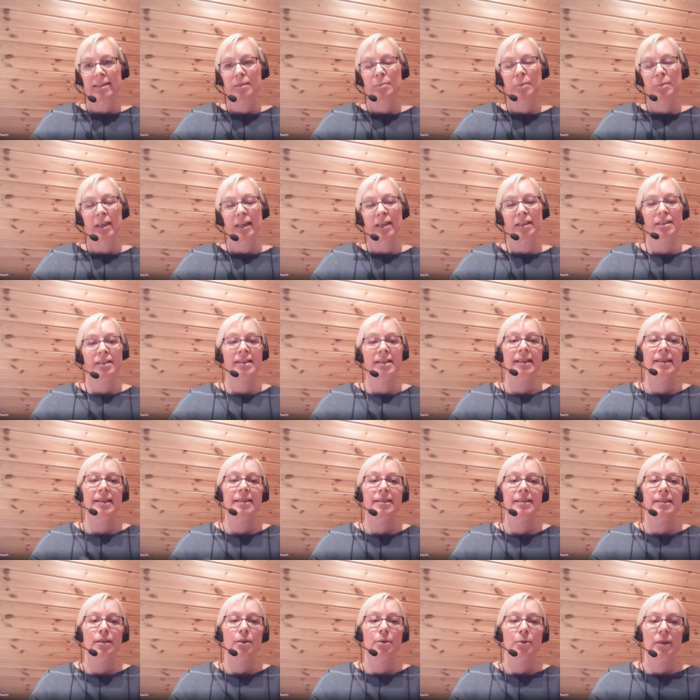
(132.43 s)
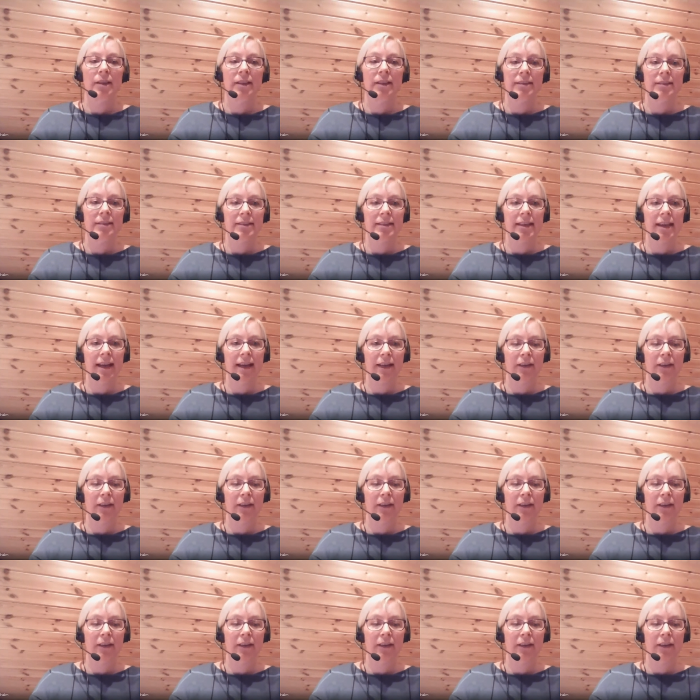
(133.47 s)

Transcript: PhD, so it uh,